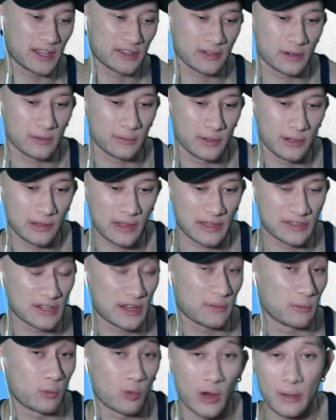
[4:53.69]
realize you have
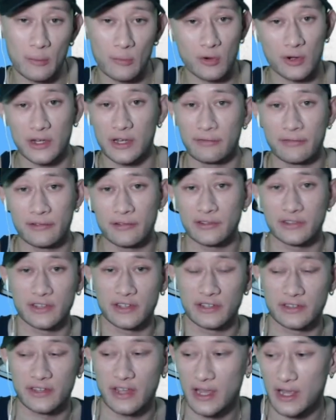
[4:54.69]
way more
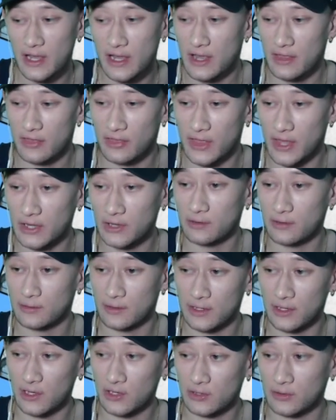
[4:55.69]
differences than you
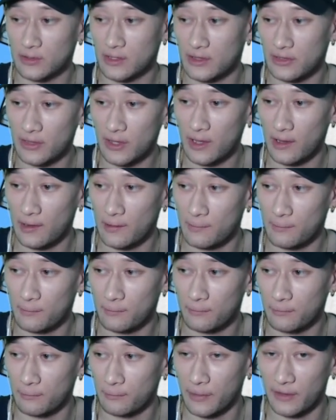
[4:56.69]
initially thought.
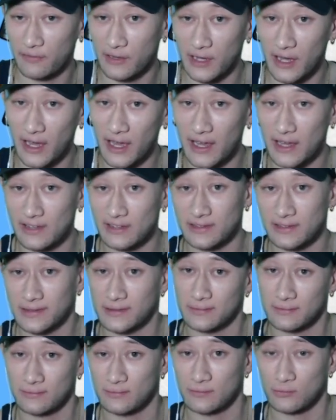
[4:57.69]
But if you guys
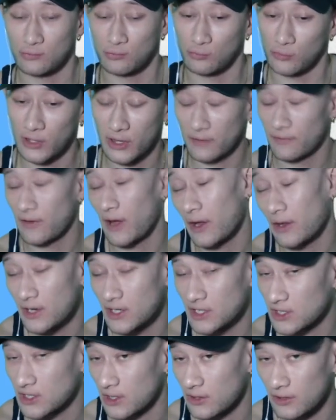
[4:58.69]
really value
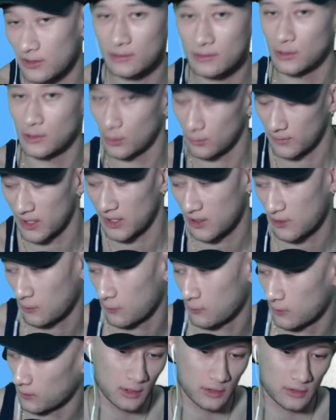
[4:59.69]
each other, you'll make it
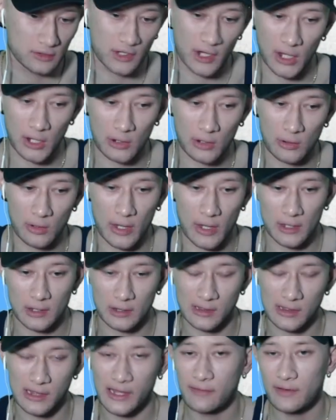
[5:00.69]
work. So
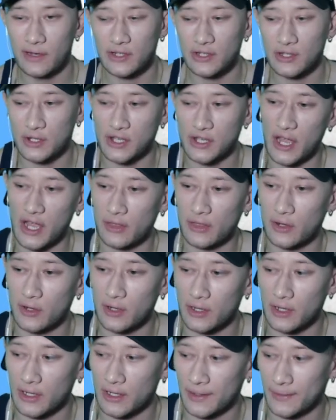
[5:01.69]
living together